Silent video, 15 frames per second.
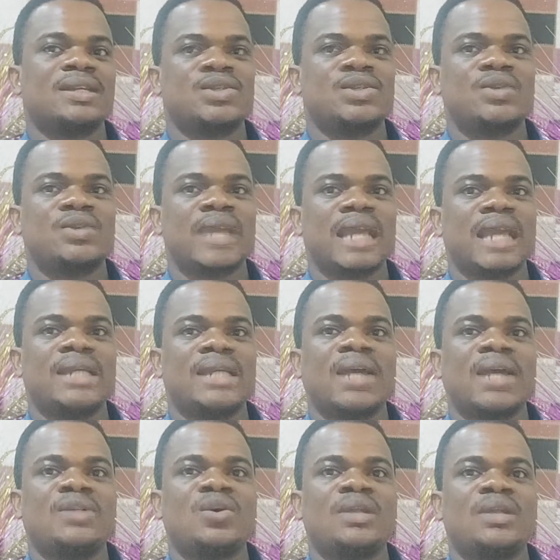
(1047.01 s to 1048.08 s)
Do you get?
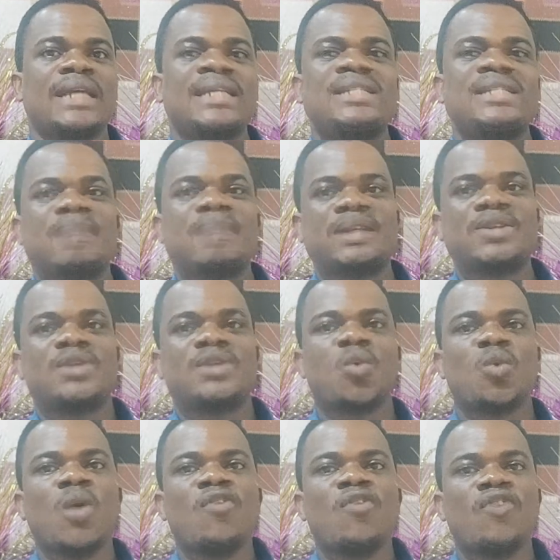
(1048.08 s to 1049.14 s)
So that this method
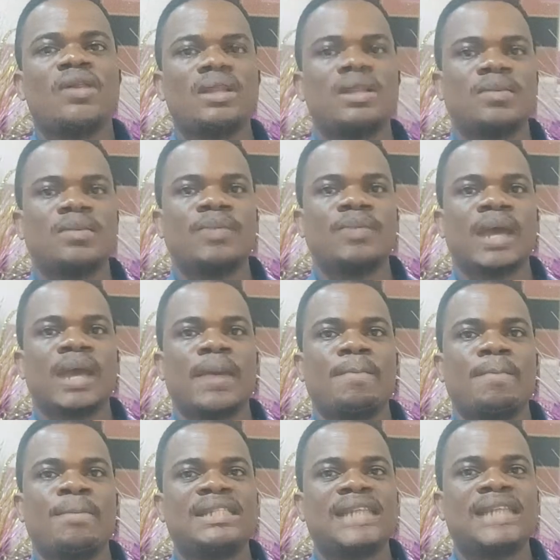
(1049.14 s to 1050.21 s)
work for
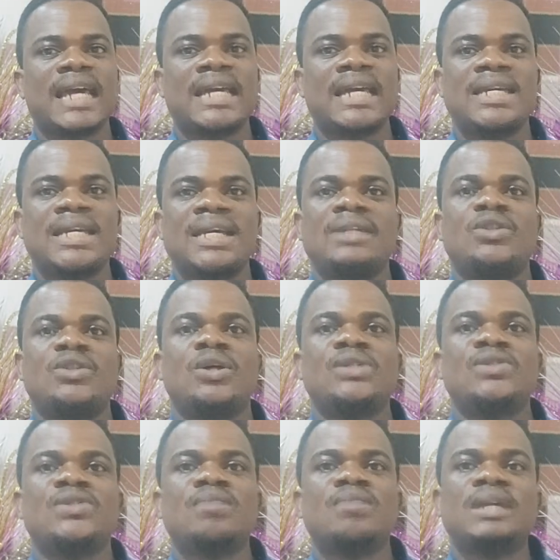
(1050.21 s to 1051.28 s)
Mr. A
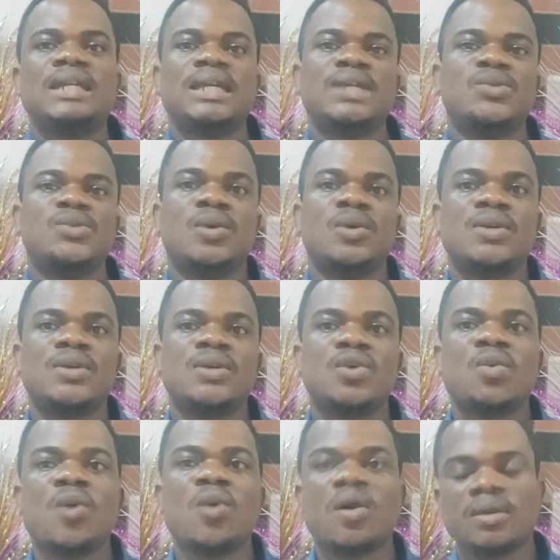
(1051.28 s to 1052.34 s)
does not mean it will also
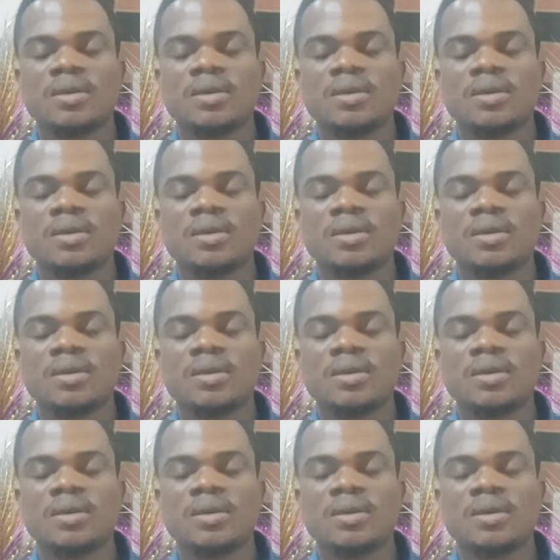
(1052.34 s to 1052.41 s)
work